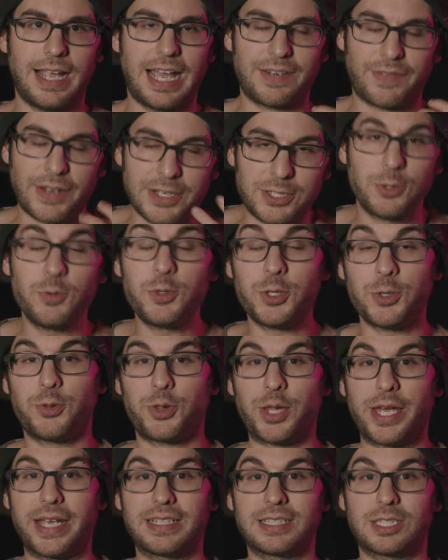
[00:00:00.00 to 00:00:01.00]
And if I do do
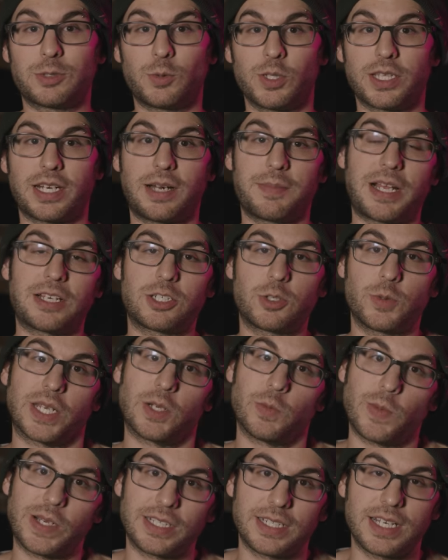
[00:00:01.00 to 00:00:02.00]
things, well, then I'm not
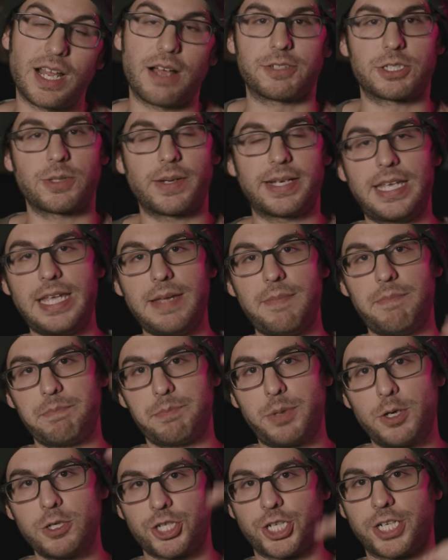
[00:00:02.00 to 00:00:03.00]
doing it well enough. So I keep
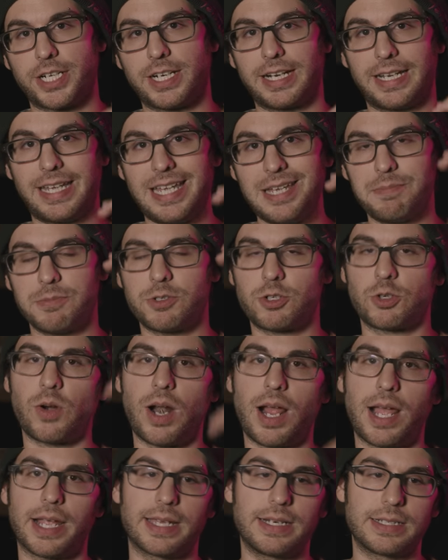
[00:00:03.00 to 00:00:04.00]
pushing and I keep
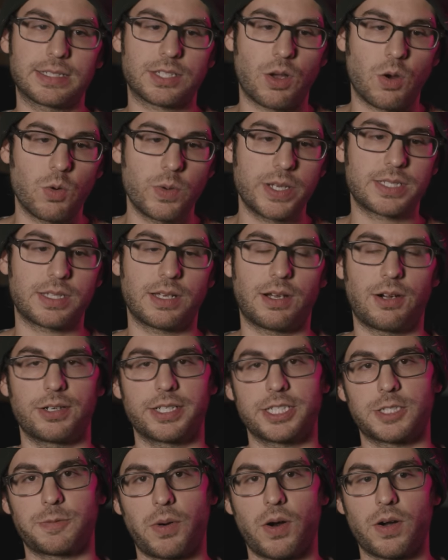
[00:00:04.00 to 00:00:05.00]
trying, and it's always the
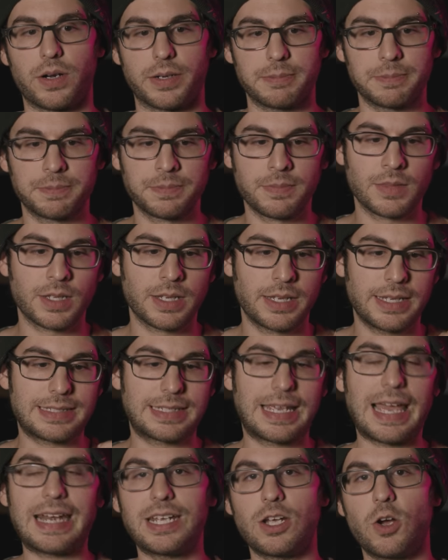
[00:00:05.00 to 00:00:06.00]
hardest part
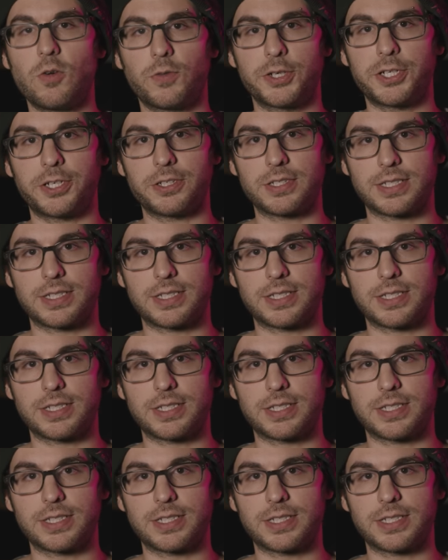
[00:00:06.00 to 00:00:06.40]
is getting over